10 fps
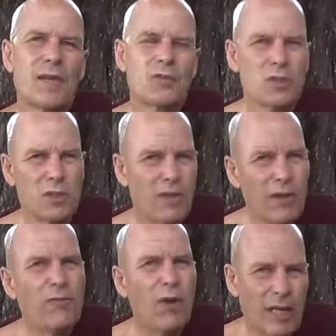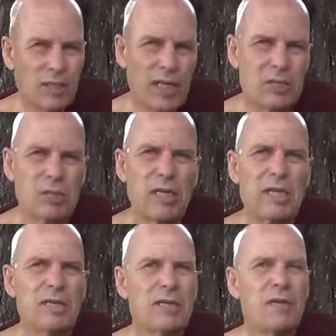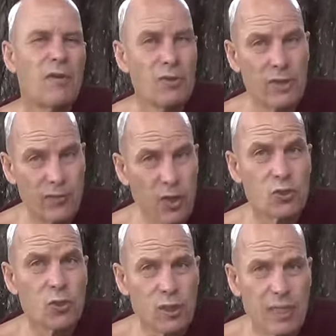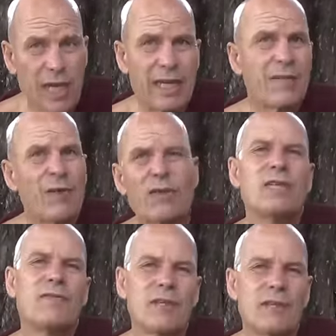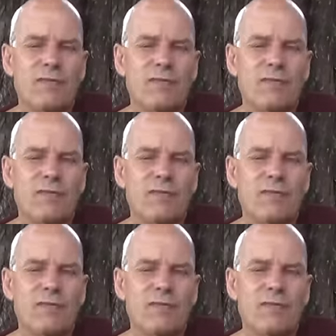So it's a very fragile state, very difficult to attain and very difficult,